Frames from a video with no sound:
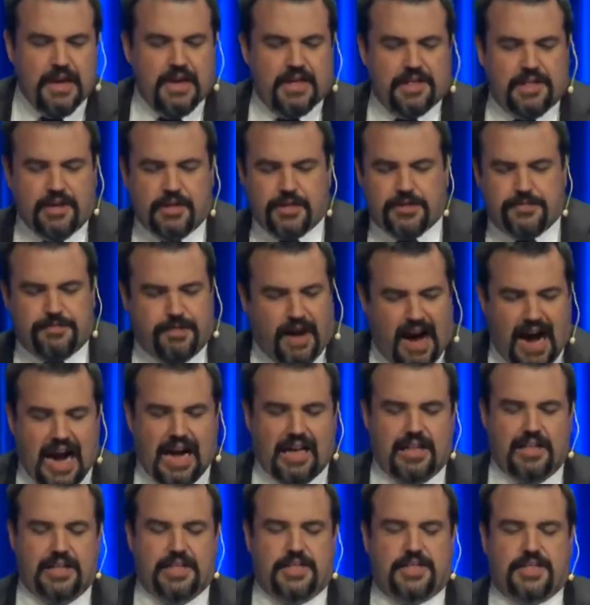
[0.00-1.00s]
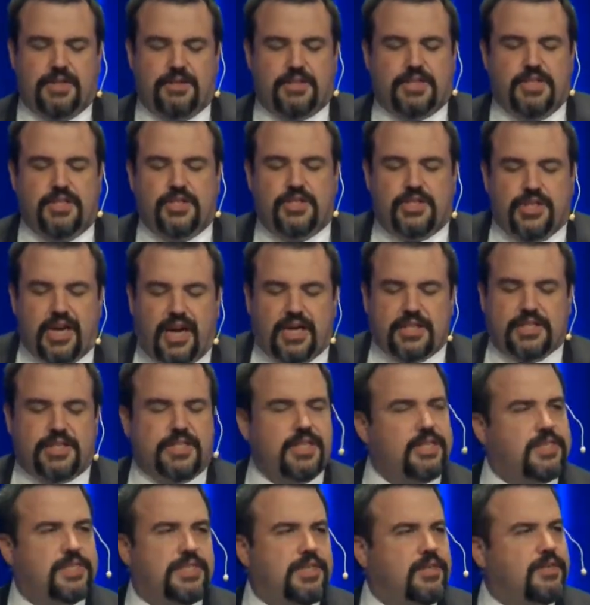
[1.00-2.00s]
There's violence, there's
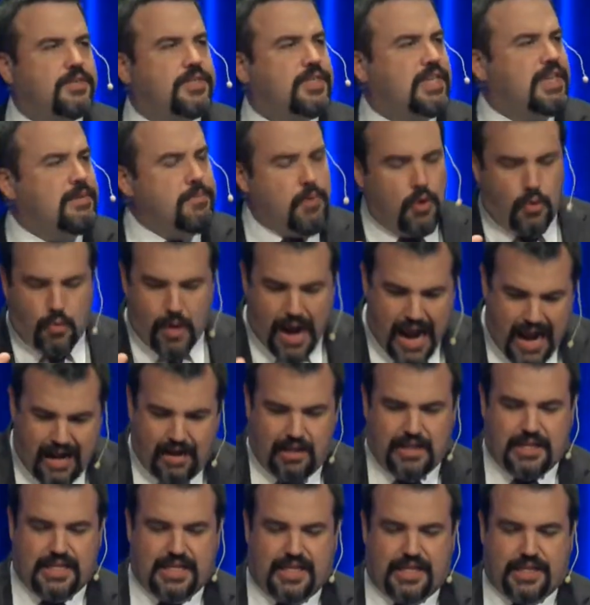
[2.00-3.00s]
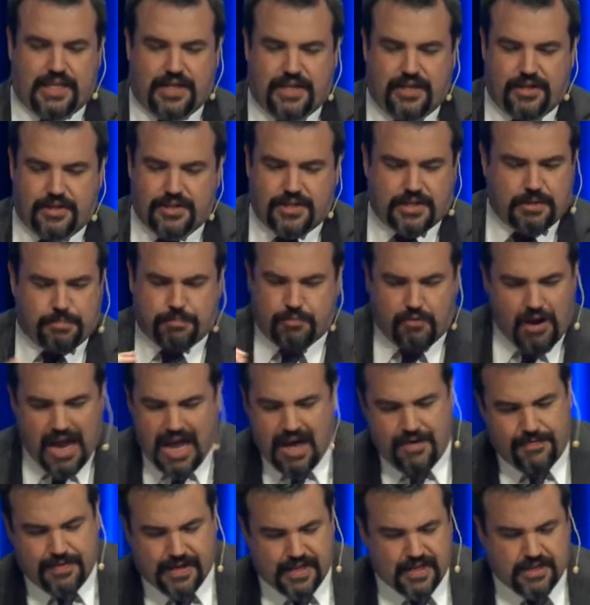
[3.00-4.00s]
injustice, there's immorality, there's
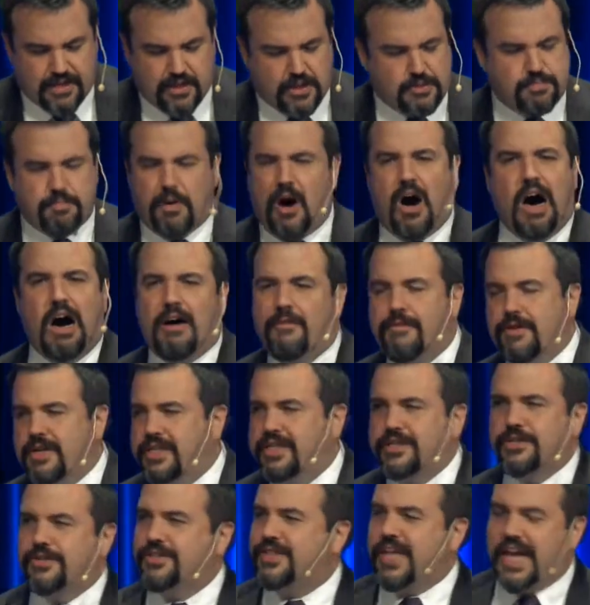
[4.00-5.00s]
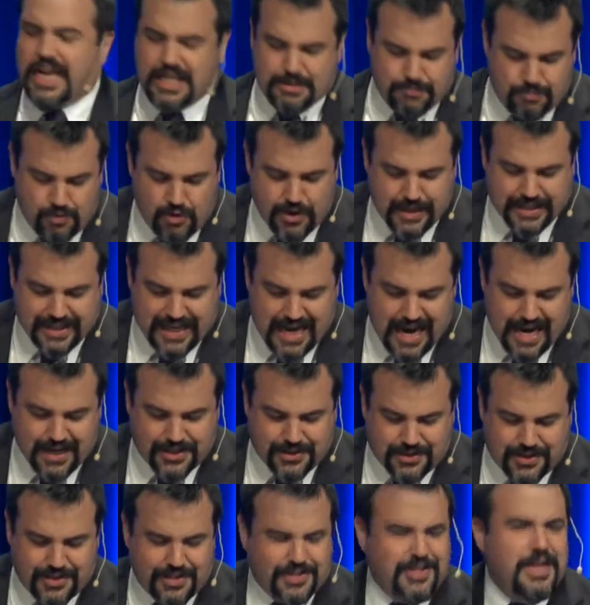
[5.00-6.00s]
depravity, there's poverty, there's
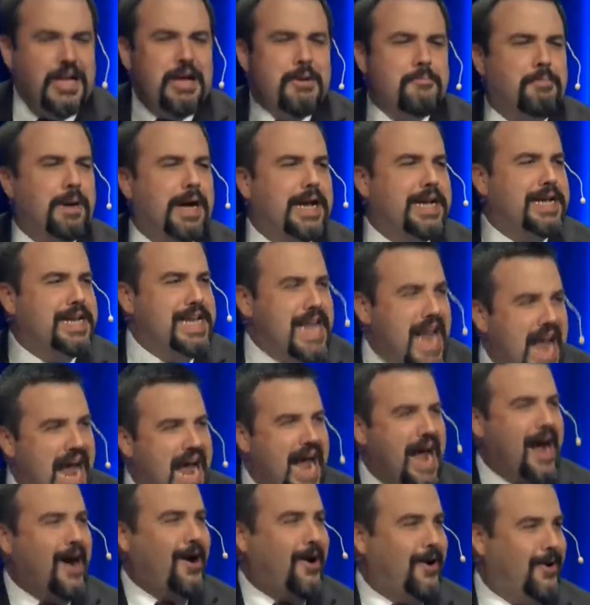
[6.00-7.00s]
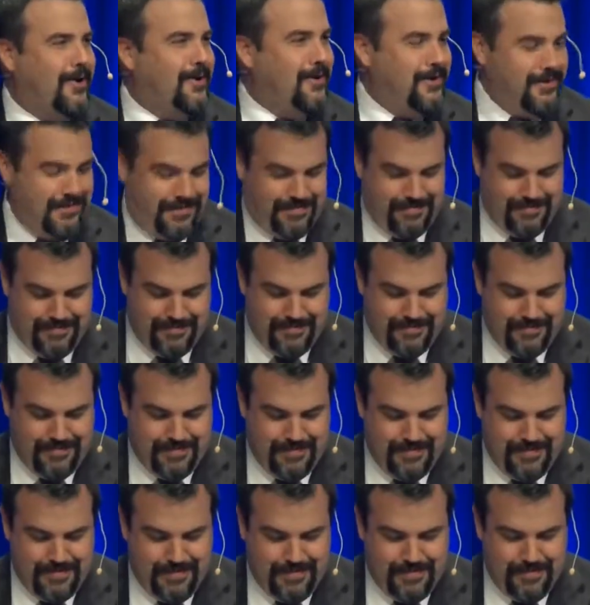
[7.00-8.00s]
exploitations. But now
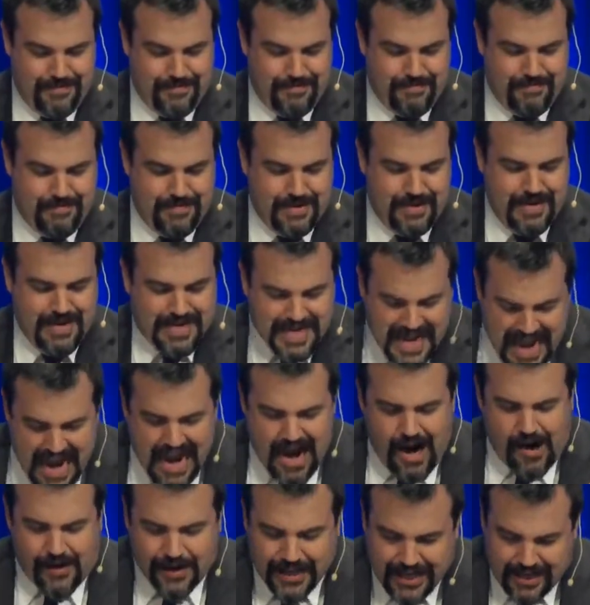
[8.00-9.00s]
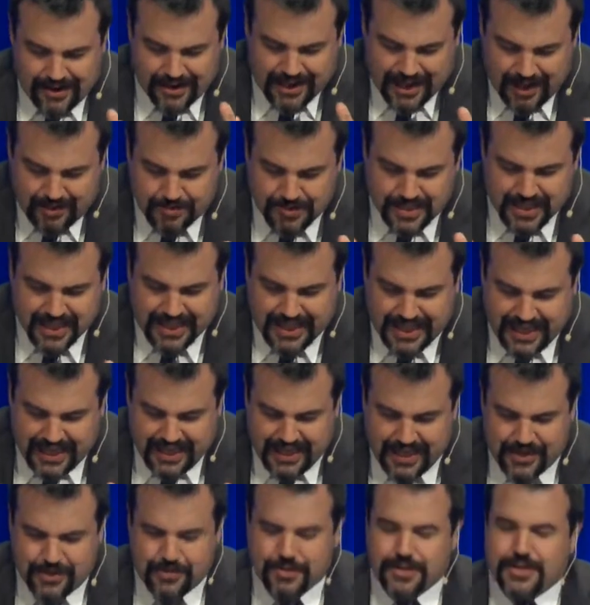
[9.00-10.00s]
here comes the
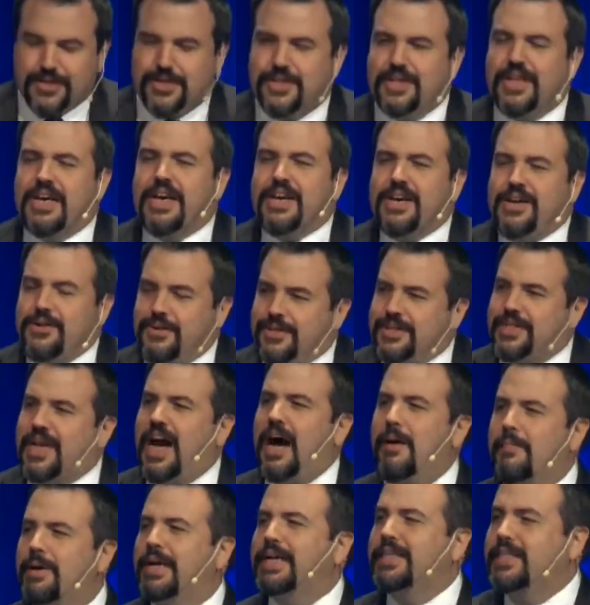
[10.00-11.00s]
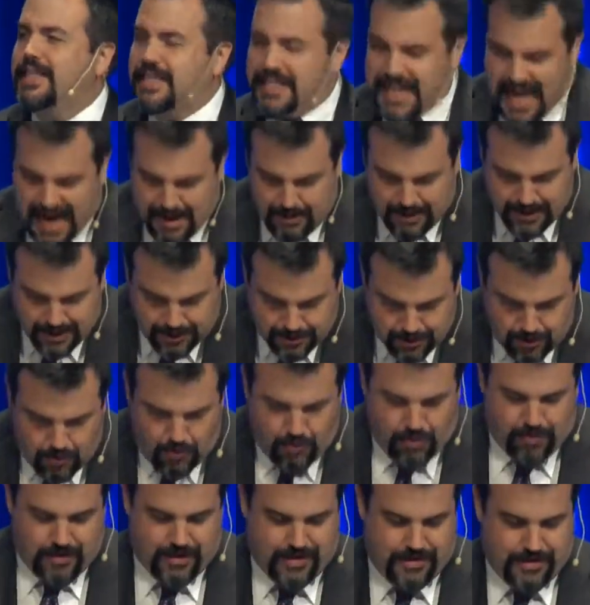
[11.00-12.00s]
king who is coming in the name of the
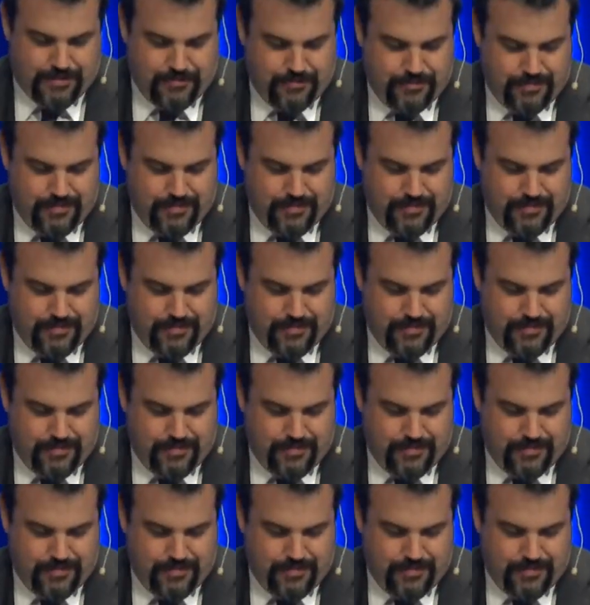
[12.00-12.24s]
Lord.